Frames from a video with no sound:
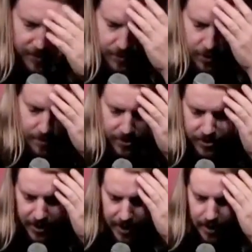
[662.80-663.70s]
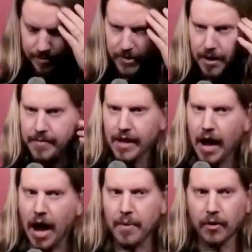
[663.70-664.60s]
Stupid shit.
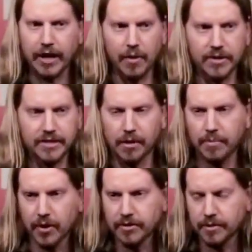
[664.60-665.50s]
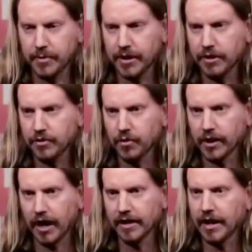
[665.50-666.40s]
I'm okay with some parts of being a
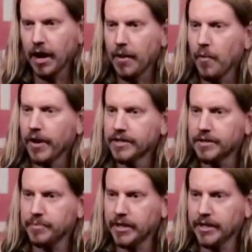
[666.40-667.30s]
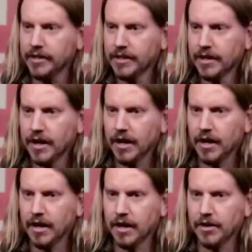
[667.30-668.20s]
dork. I want to be
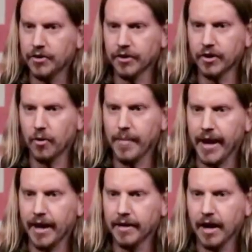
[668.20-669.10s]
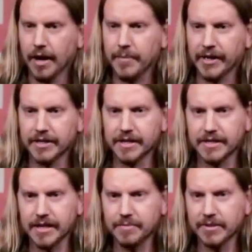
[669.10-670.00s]
a dirty old man, because it
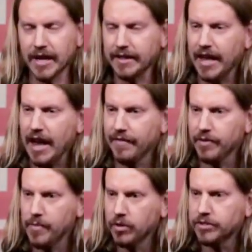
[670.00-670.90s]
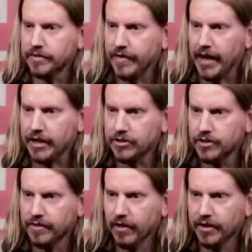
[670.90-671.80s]
seems like they have the most
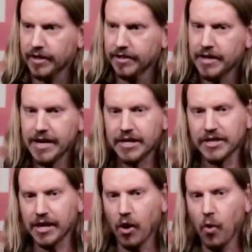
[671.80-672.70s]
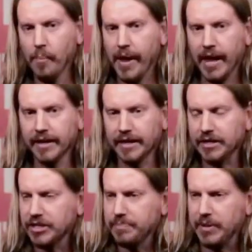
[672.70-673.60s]
advantage of it. It's like old men
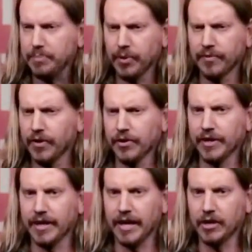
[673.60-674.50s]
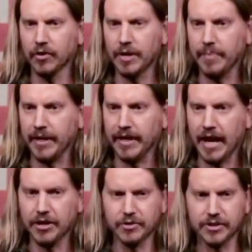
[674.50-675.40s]
can just be perverted and creepy,
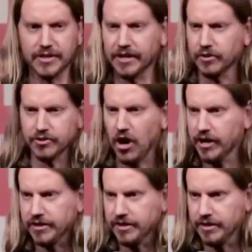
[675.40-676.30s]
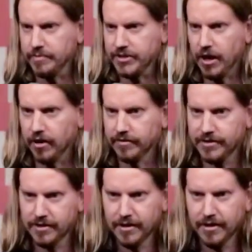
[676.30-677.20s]
and you just think they're talking to
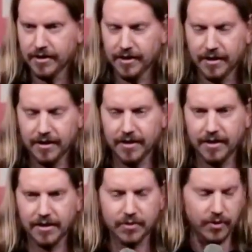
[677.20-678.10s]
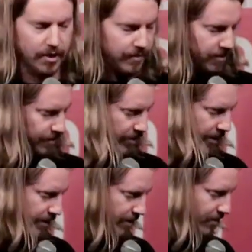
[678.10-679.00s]
themselves. That's what I want to
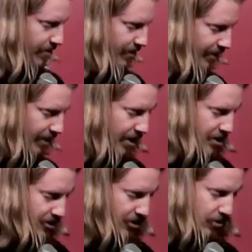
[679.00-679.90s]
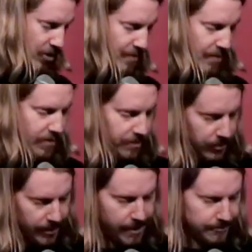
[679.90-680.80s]
do. I mean, just creeping
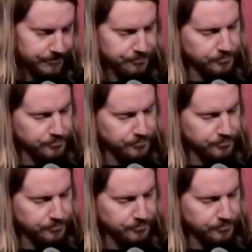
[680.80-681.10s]
people out.